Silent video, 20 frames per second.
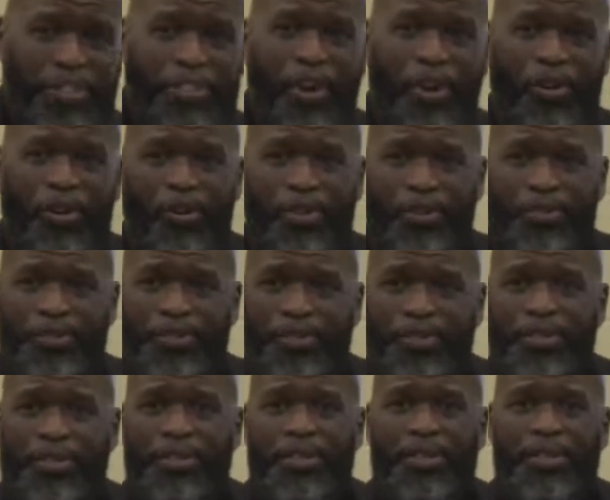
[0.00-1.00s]
and start all over.
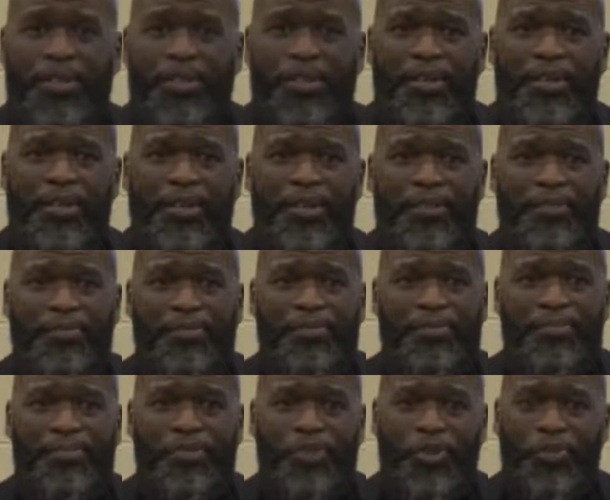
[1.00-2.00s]

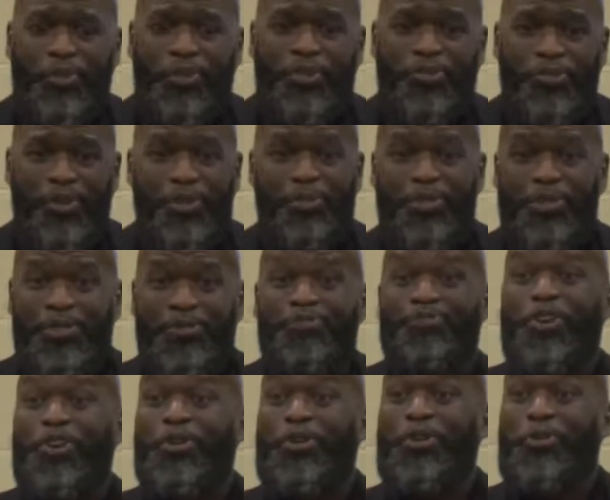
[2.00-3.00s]
So it was
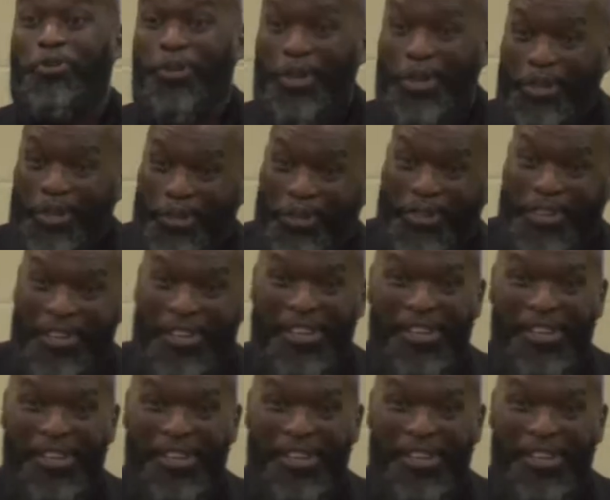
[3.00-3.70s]
very real